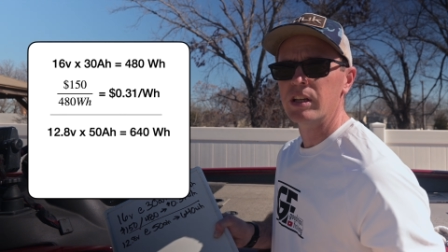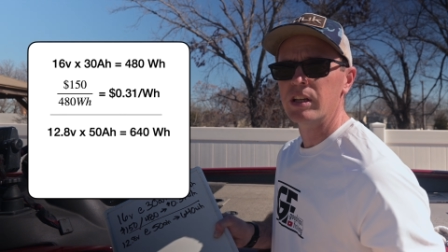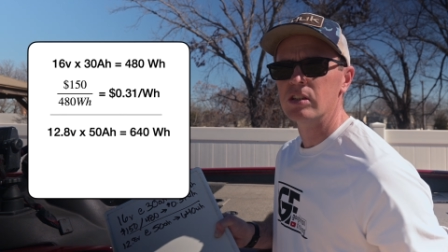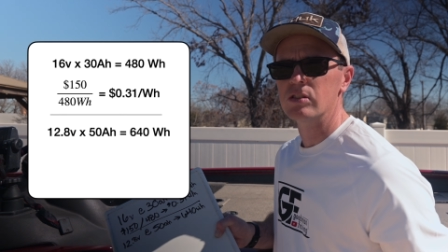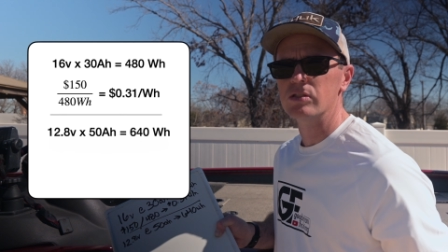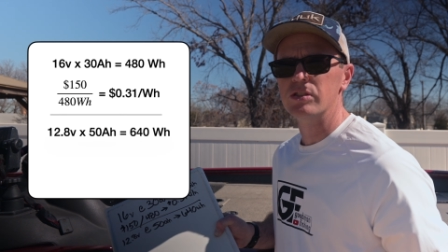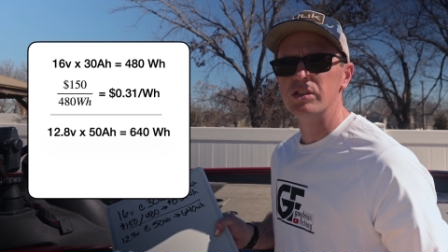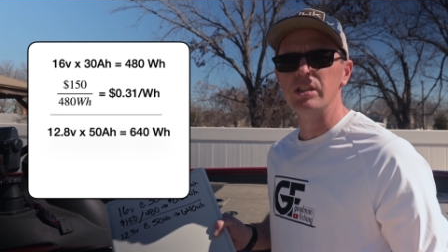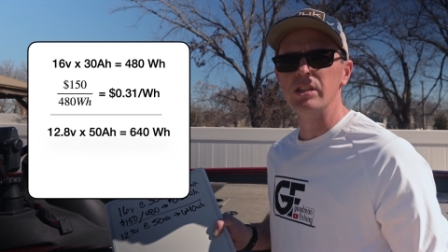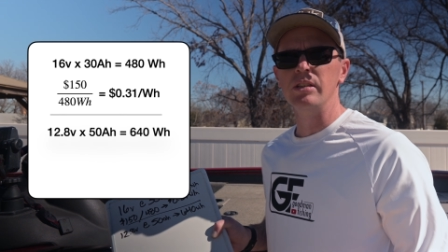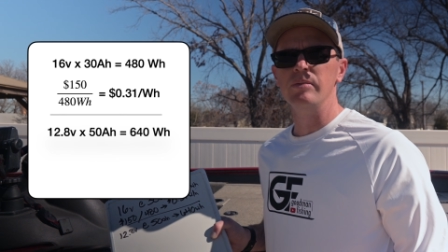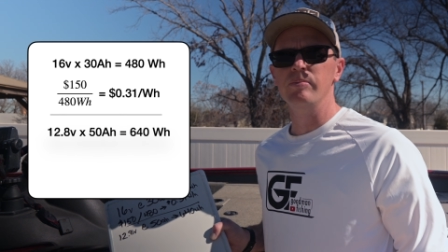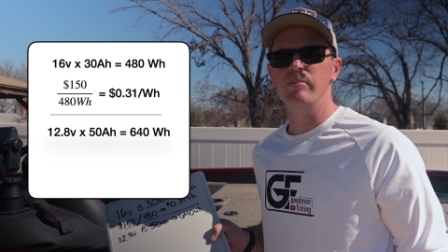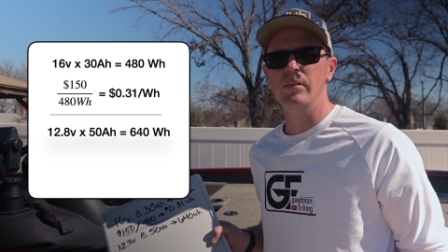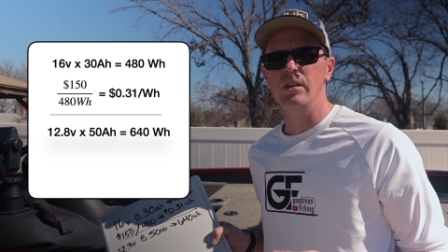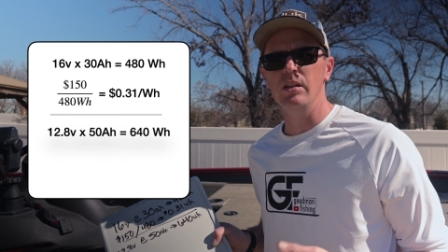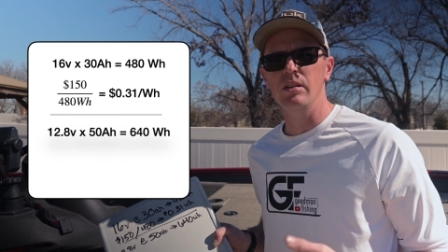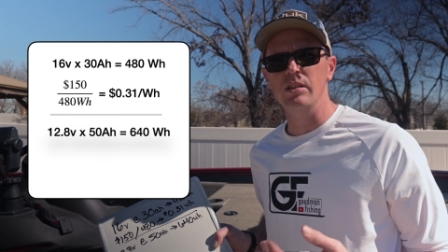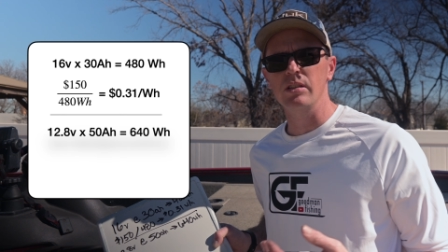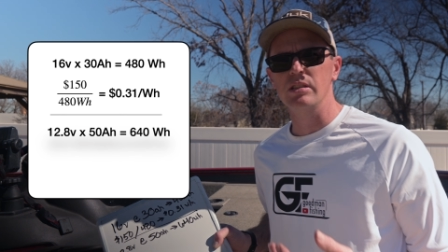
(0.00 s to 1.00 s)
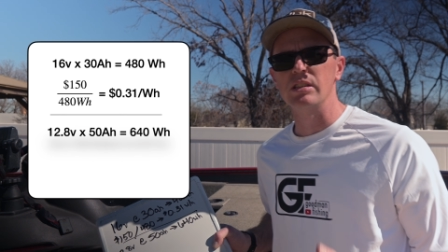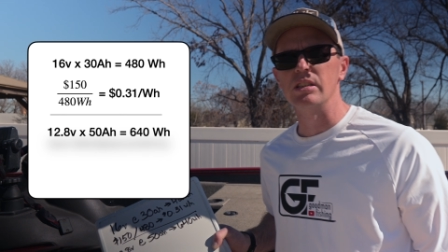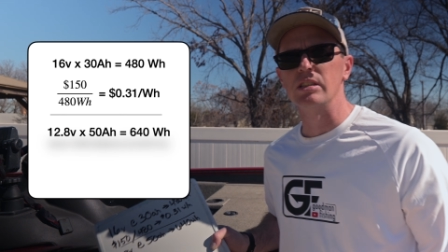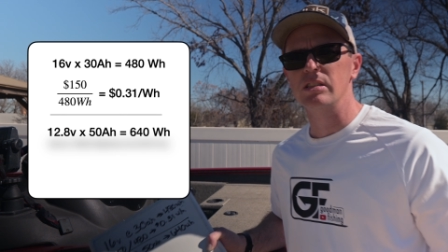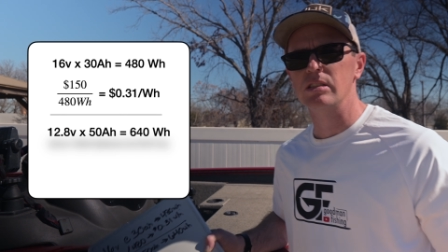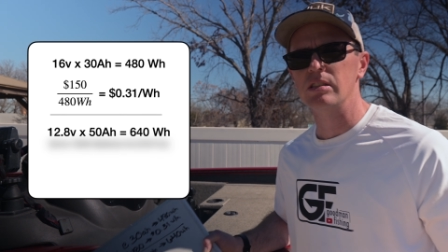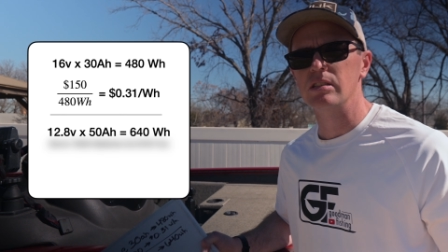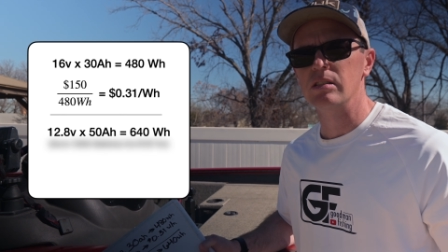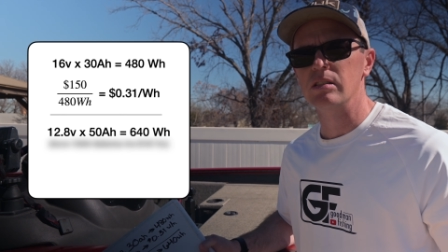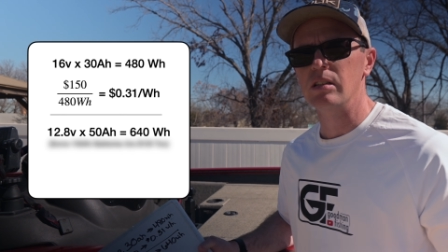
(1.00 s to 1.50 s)
energy in the
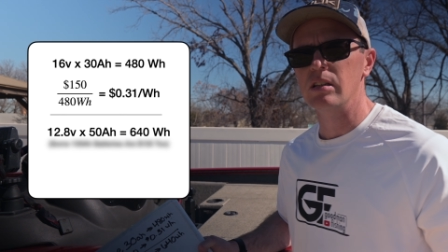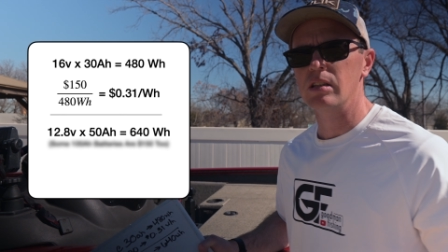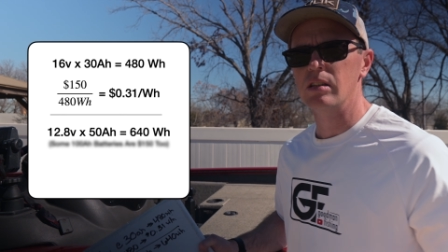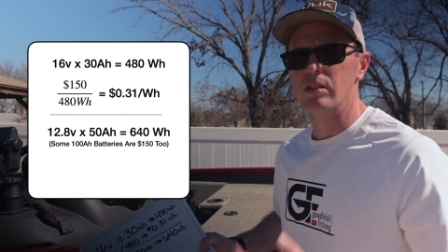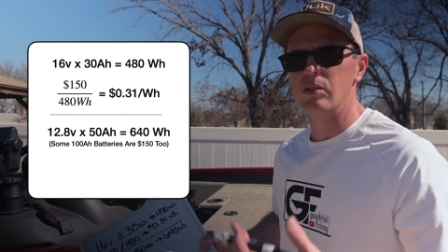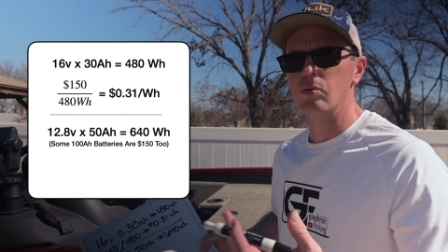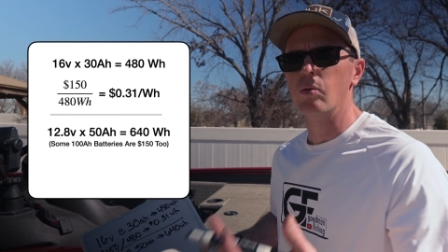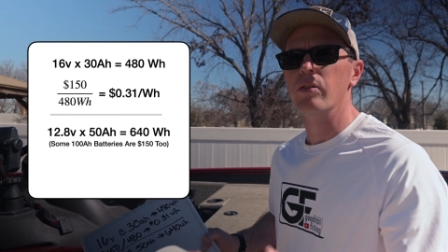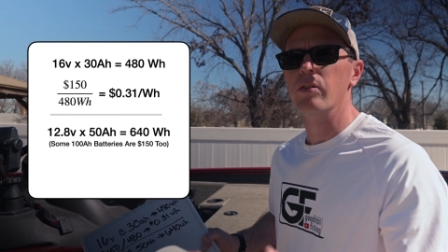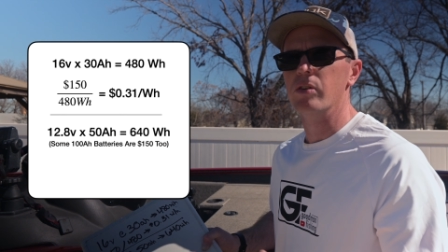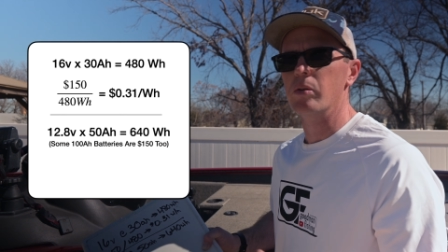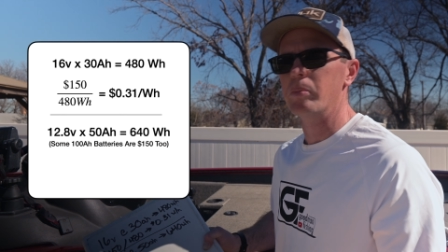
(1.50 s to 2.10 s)
sixteen, in the twelve